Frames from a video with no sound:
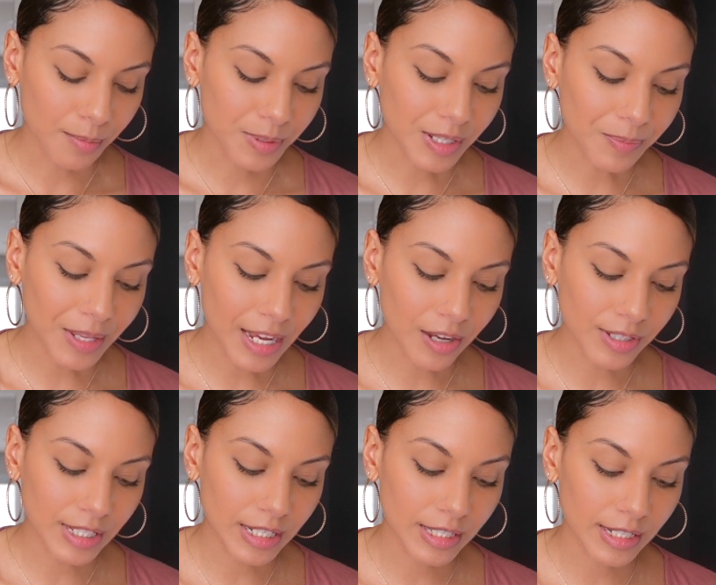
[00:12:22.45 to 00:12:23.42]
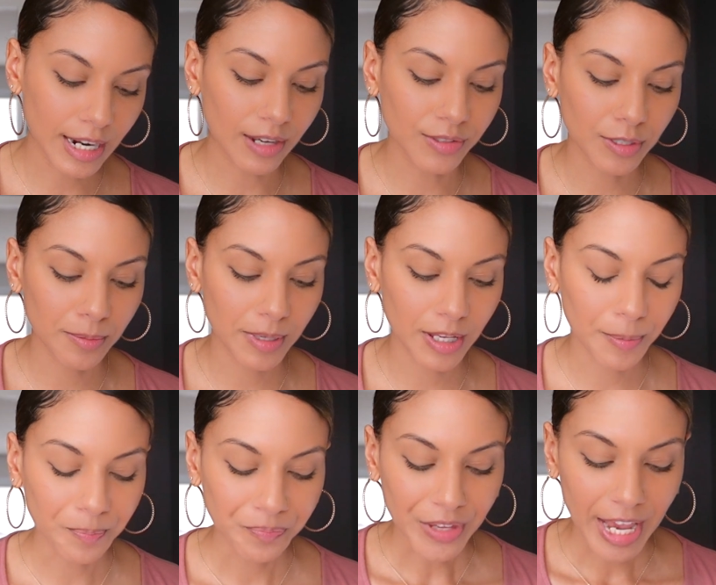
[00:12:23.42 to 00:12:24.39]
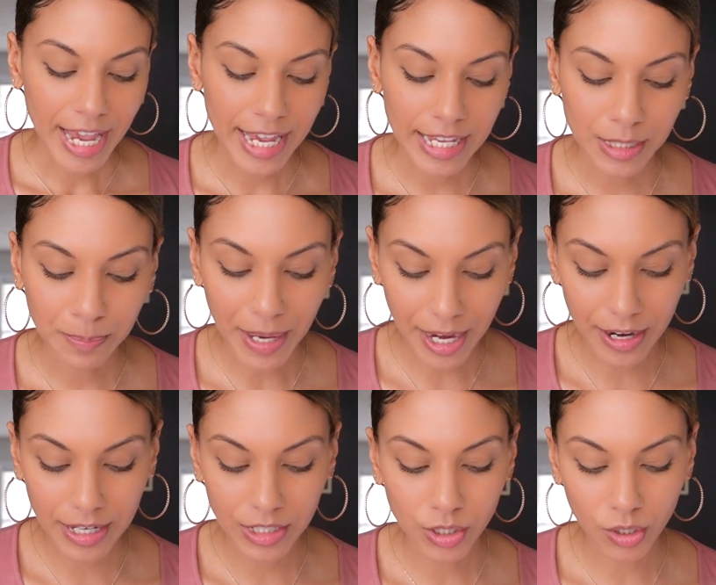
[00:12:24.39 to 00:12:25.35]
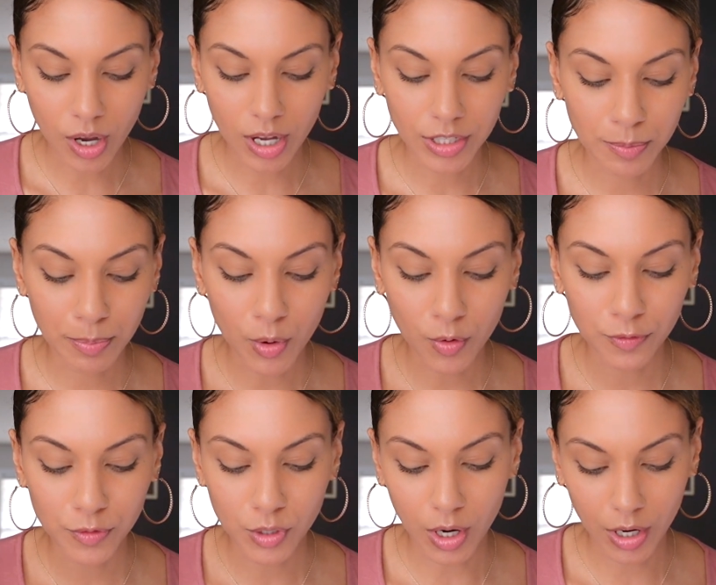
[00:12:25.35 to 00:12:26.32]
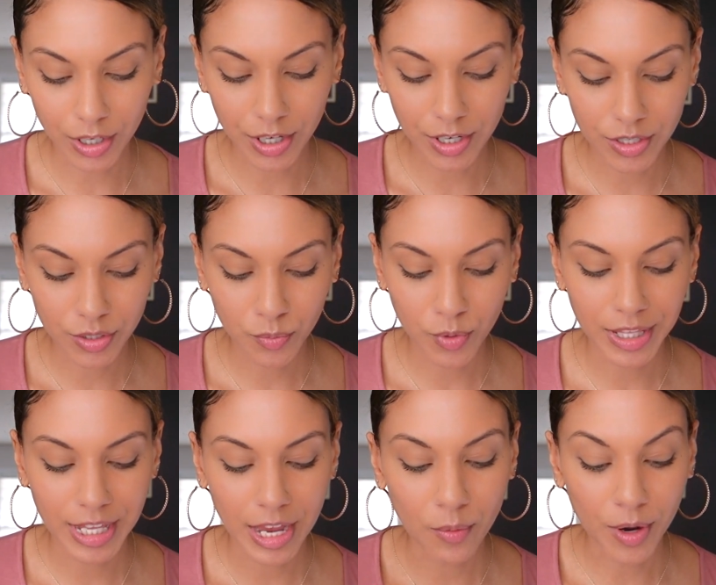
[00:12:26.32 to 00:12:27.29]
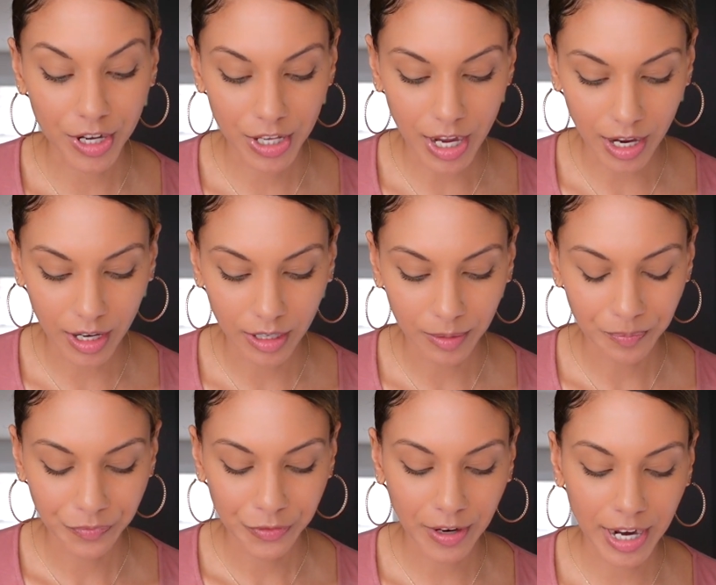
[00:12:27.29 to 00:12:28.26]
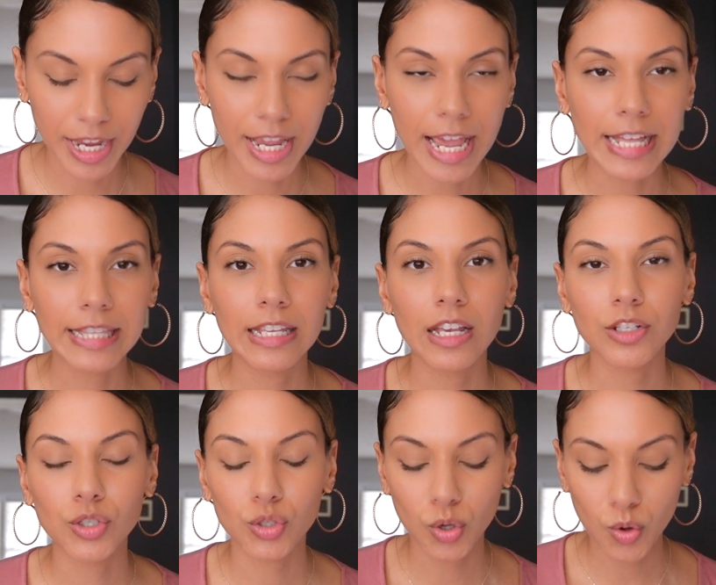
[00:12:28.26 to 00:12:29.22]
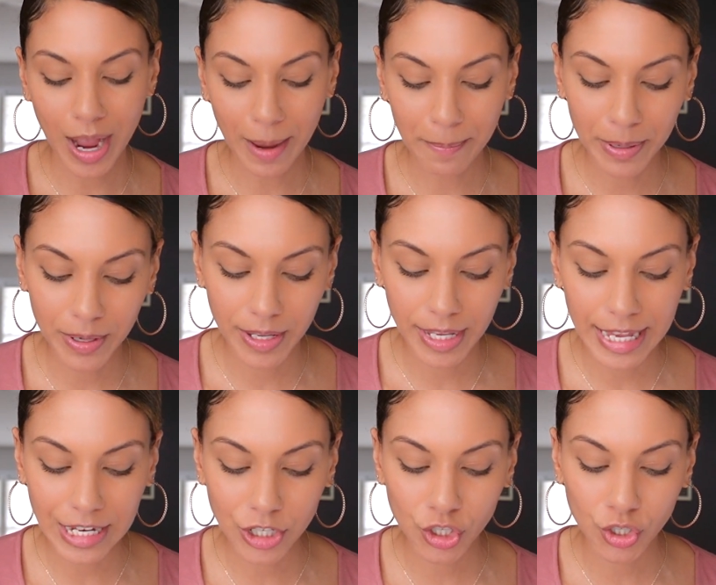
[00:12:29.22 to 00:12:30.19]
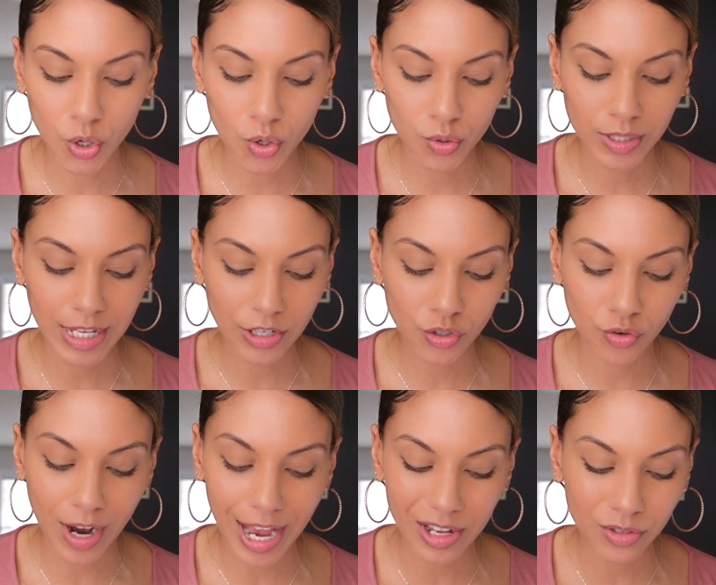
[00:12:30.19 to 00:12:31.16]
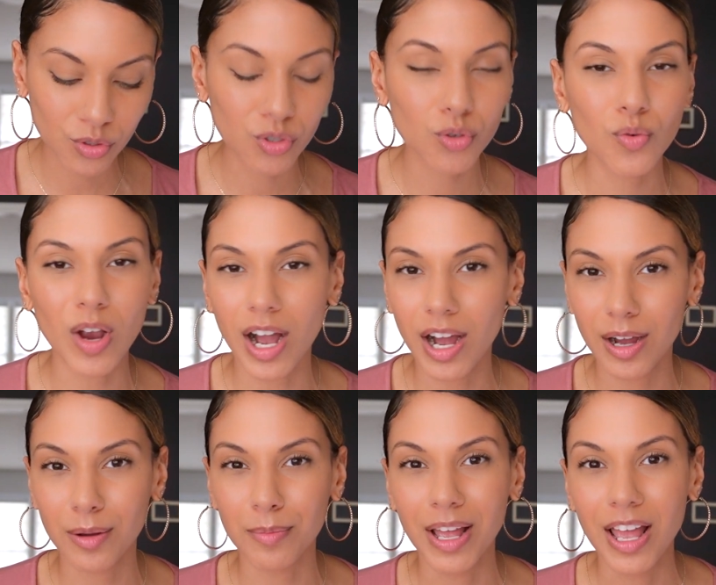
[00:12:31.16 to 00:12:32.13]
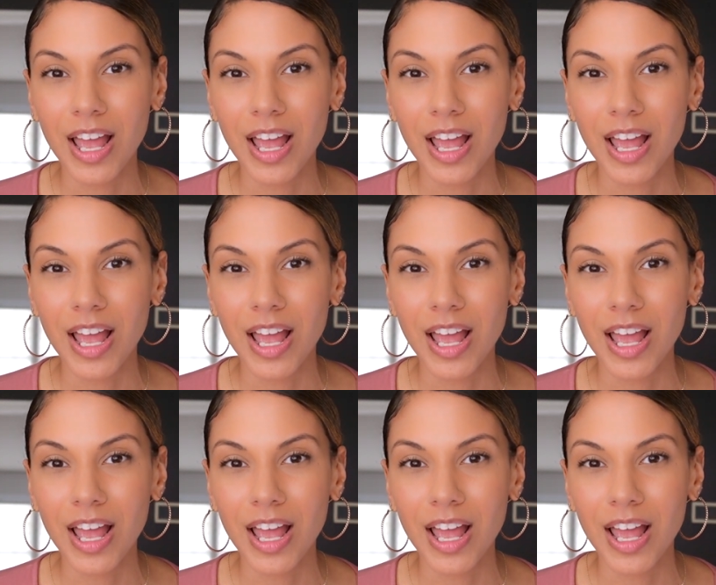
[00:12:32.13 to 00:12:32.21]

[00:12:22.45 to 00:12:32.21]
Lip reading: Something else that stood out to me, his parents lost both daughters when they were young, right? And so I put, it shows that trials do come.